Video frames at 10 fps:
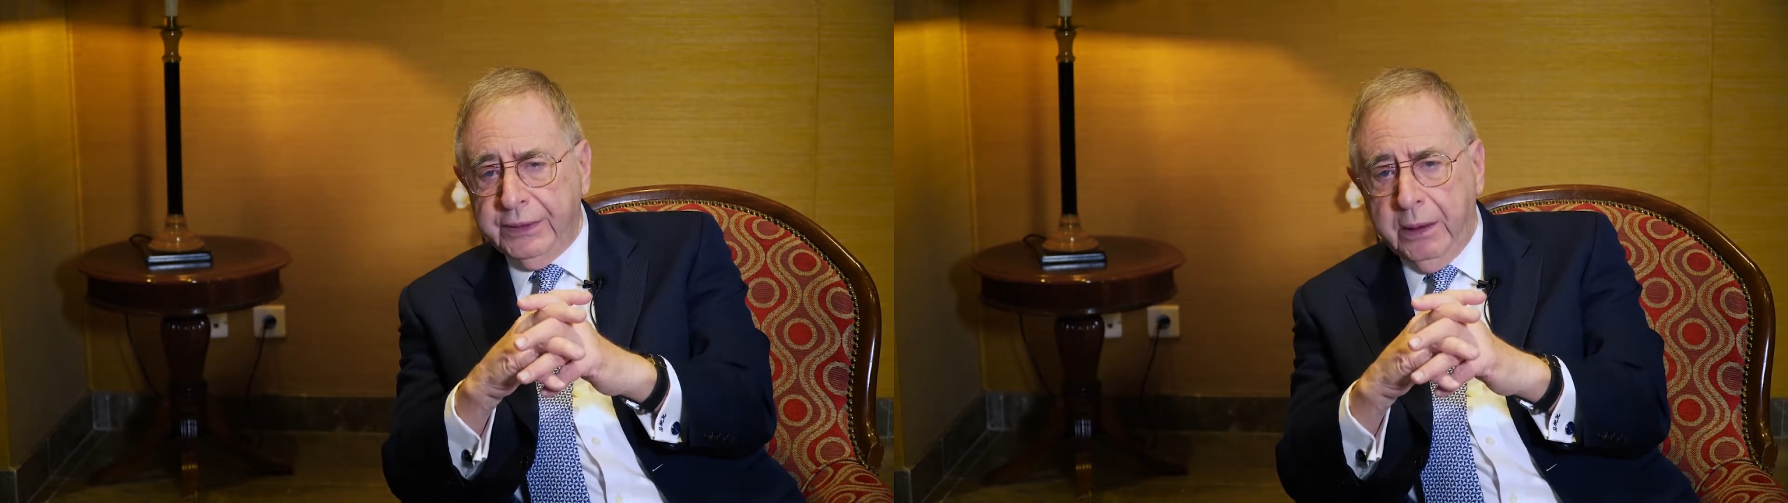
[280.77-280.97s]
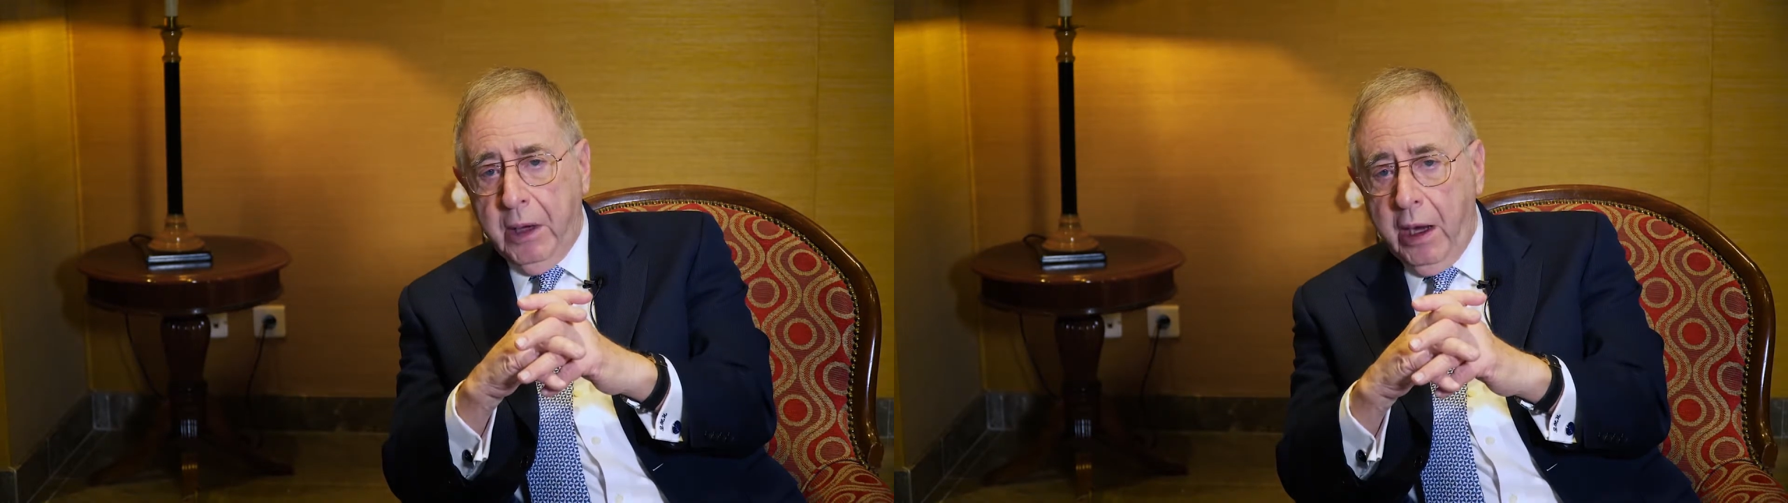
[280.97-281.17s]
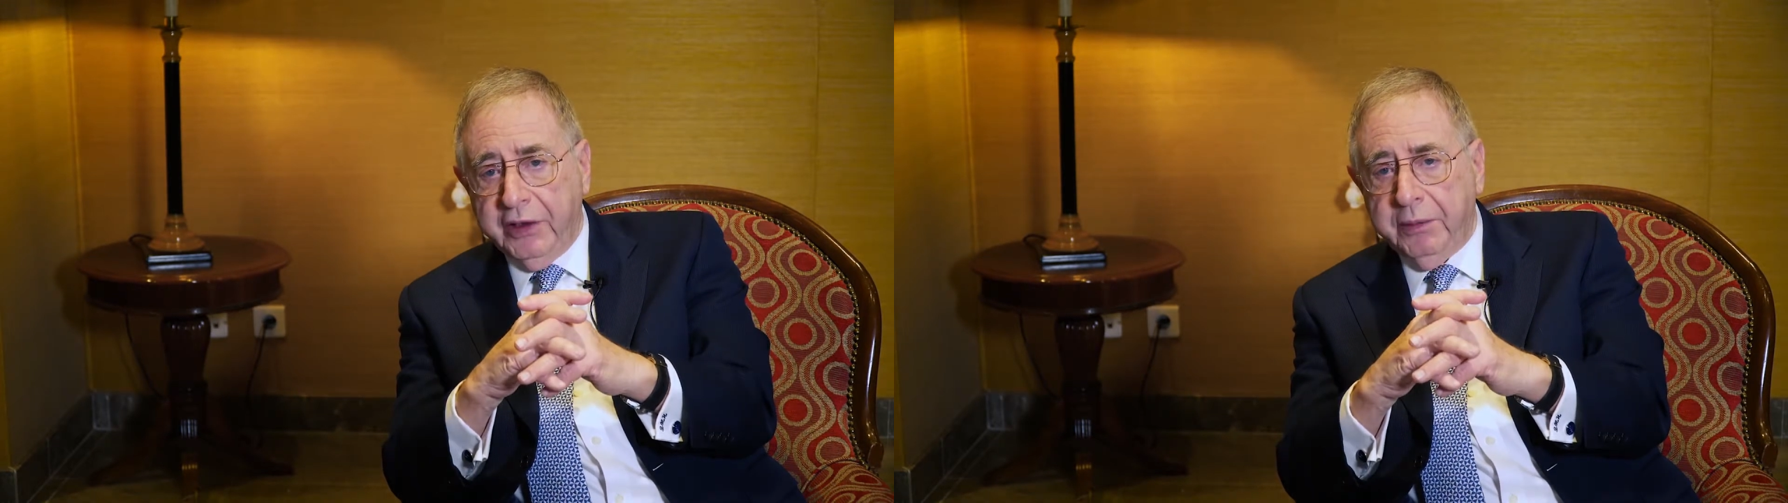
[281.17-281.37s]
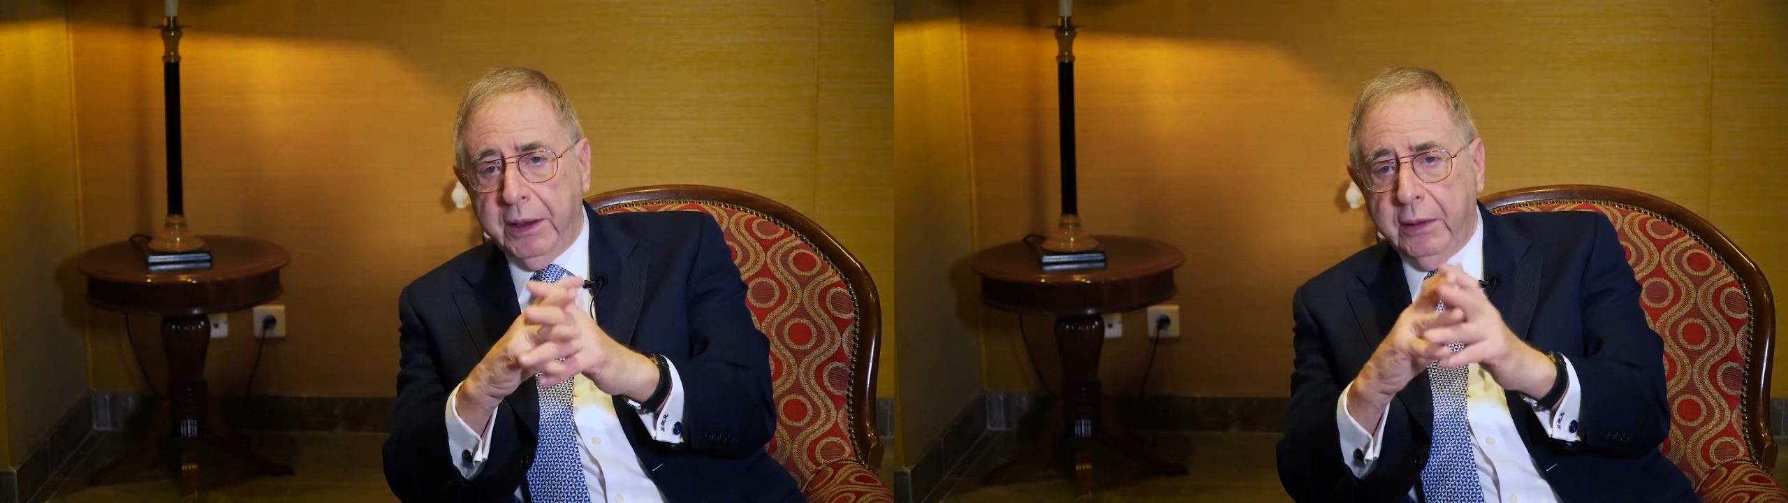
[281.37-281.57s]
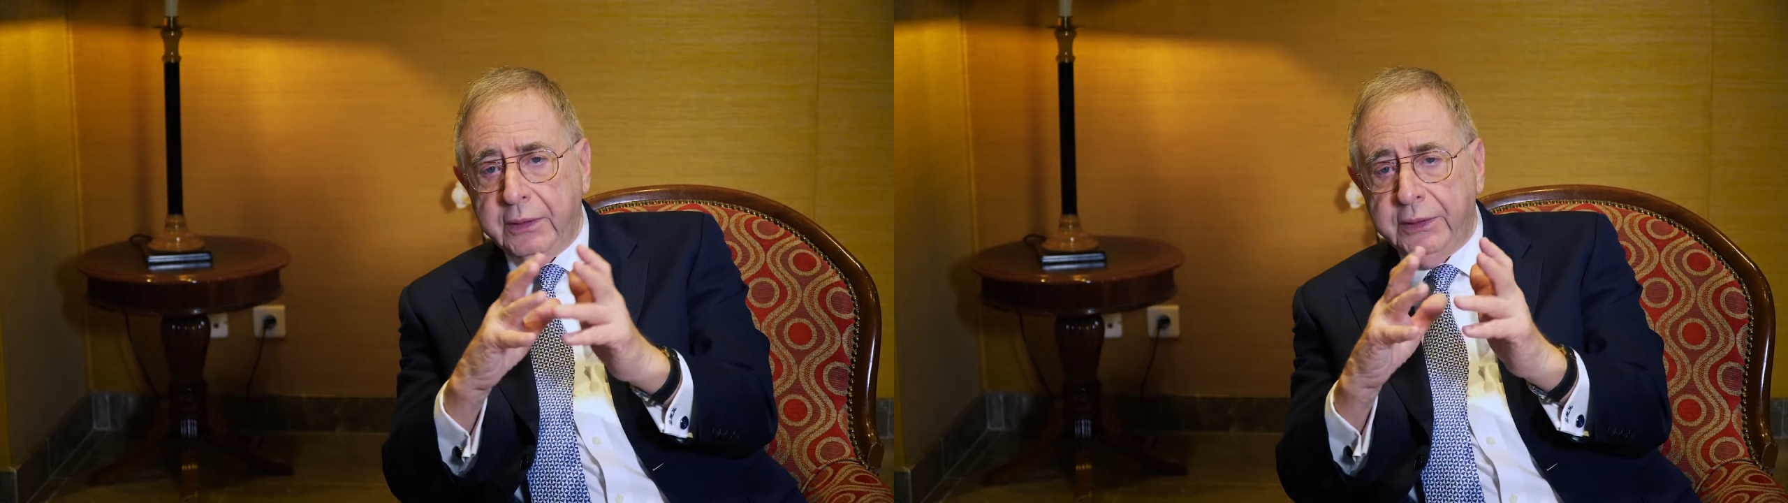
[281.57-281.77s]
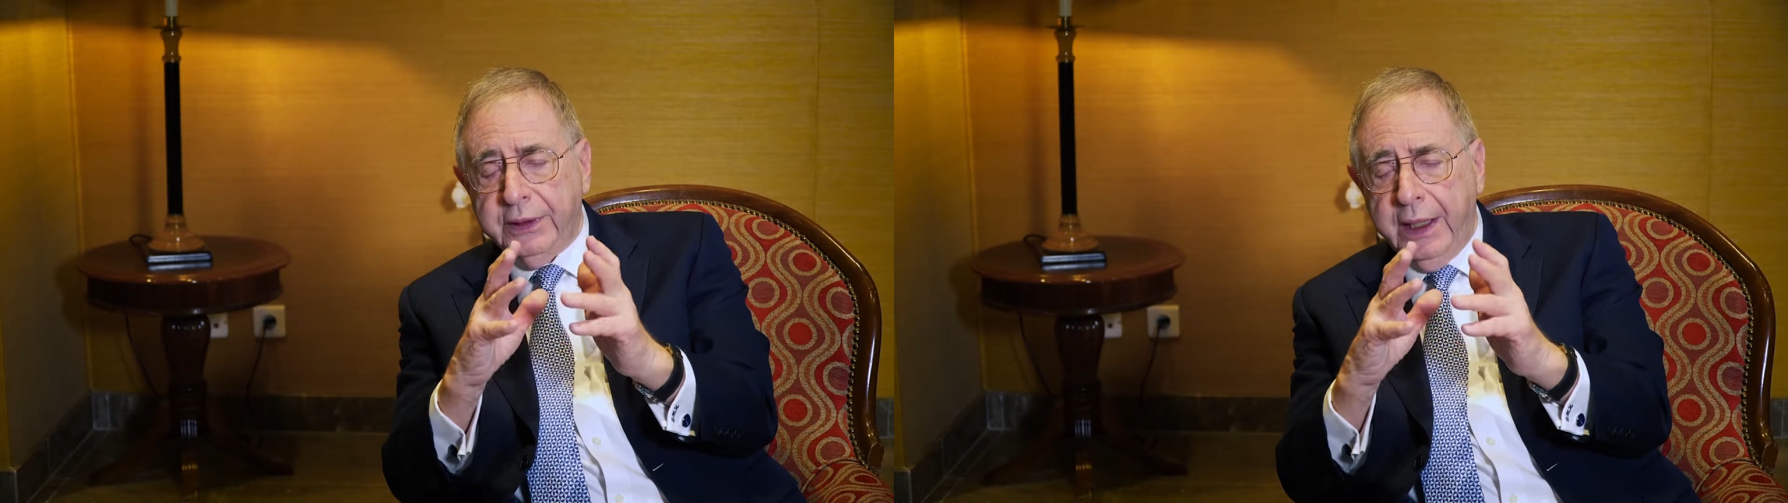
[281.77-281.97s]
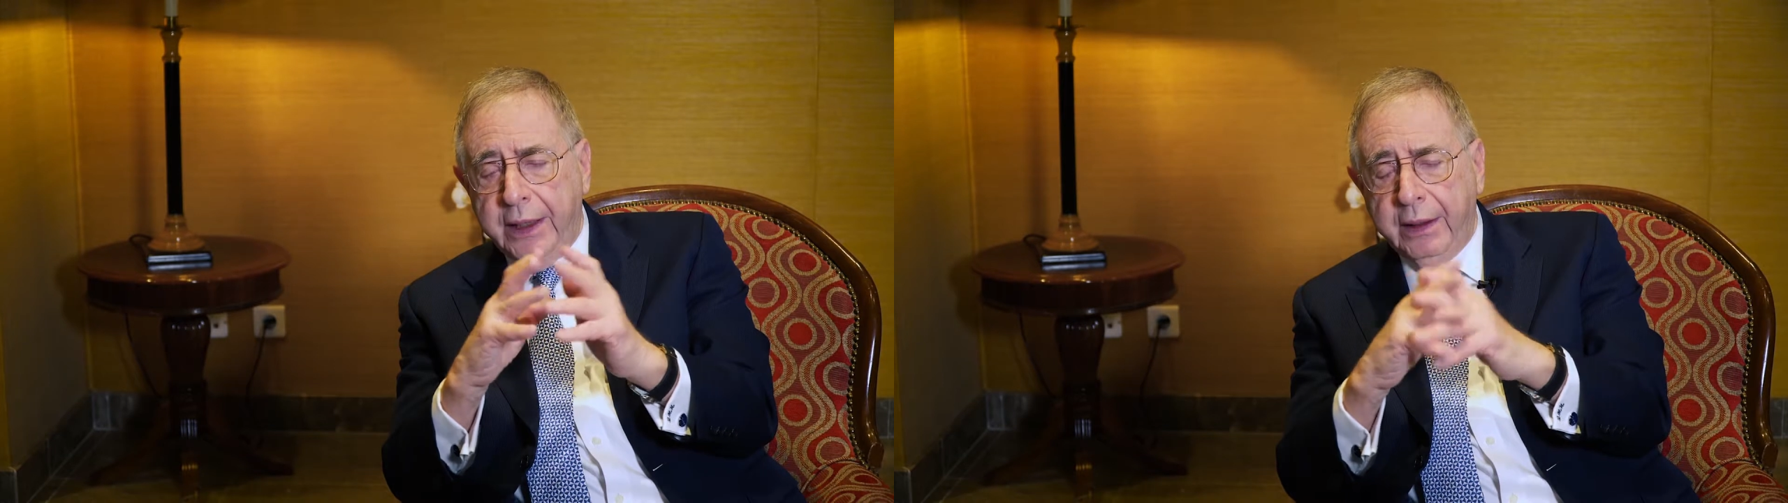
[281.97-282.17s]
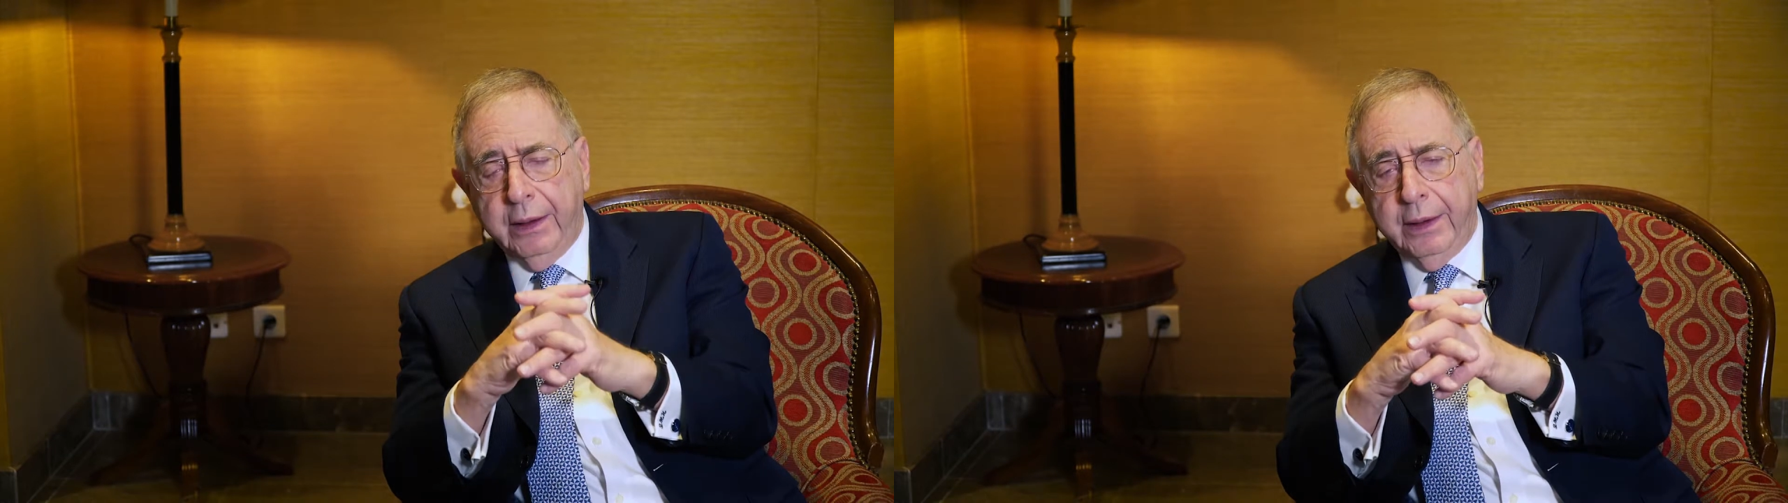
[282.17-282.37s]
some hospitals
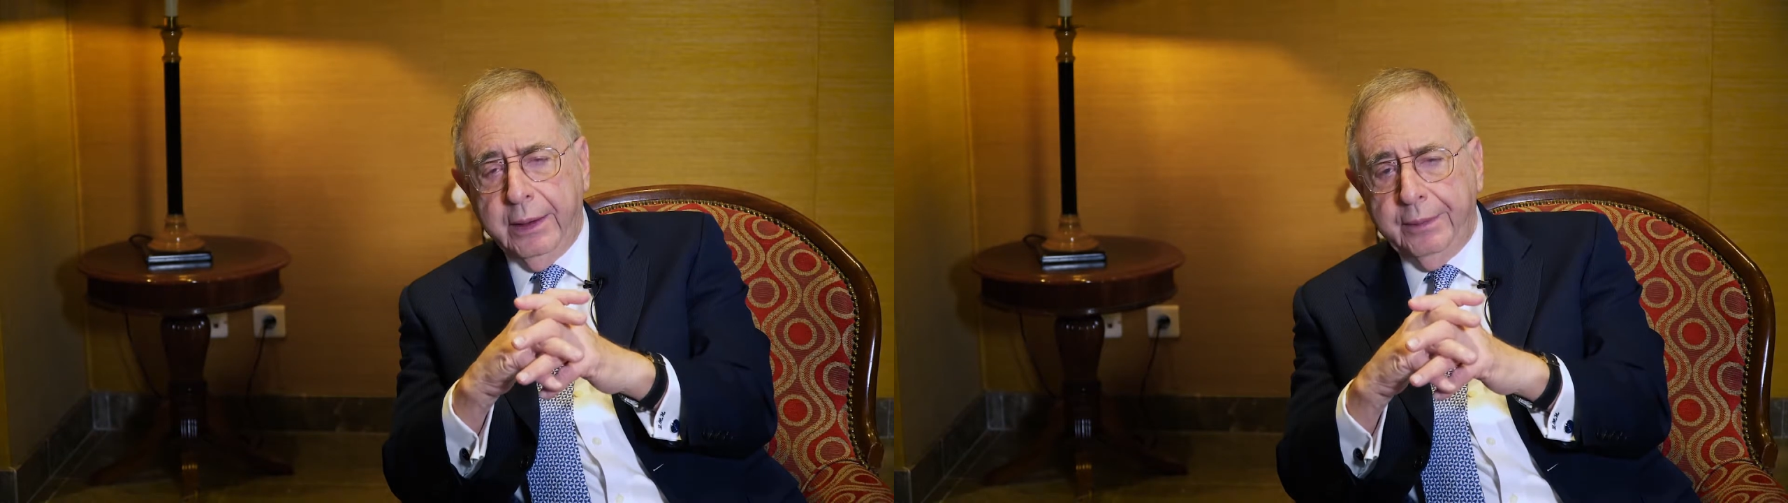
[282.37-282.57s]
and